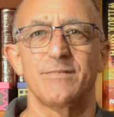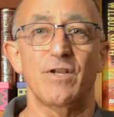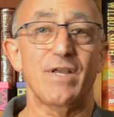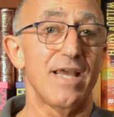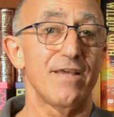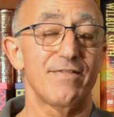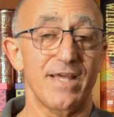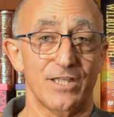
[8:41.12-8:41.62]

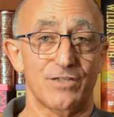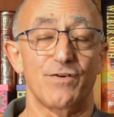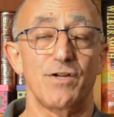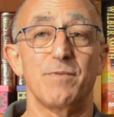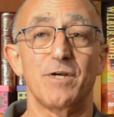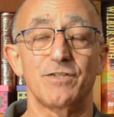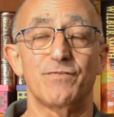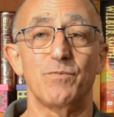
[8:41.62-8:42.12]
Okay, thanks very
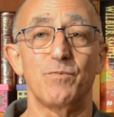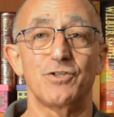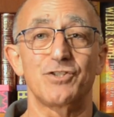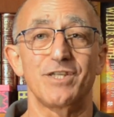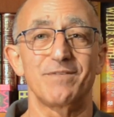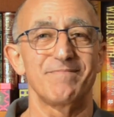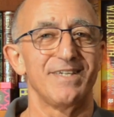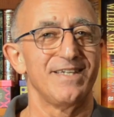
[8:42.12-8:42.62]
much for
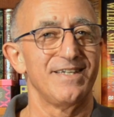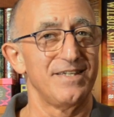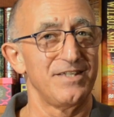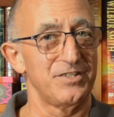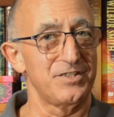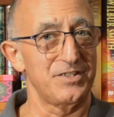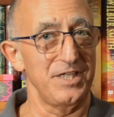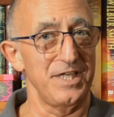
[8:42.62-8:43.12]
watching.
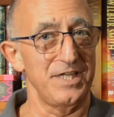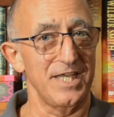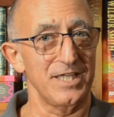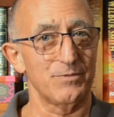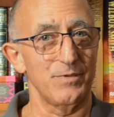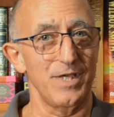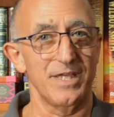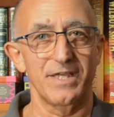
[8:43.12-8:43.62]
See you
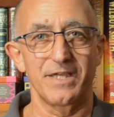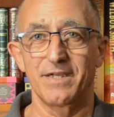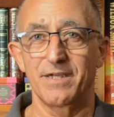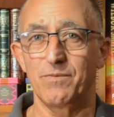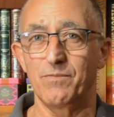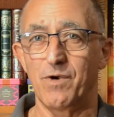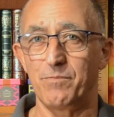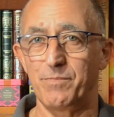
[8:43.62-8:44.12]
next week.
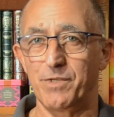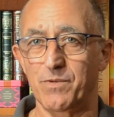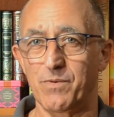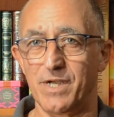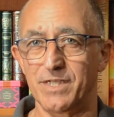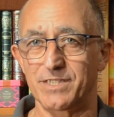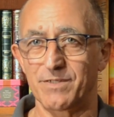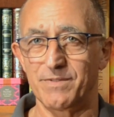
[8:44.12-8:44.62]
Won't be
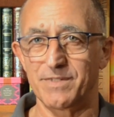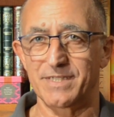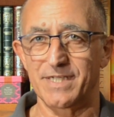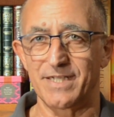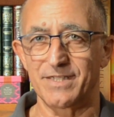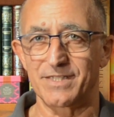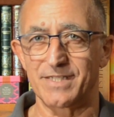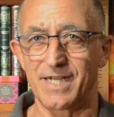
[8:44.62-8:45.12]
quite so
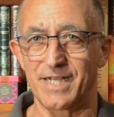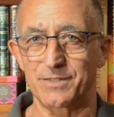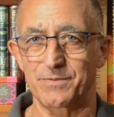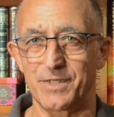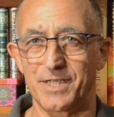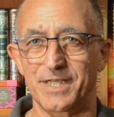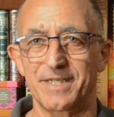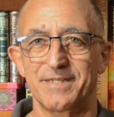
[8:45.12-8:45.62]
intense next
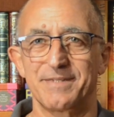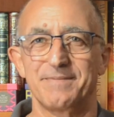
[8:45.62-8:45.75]
week.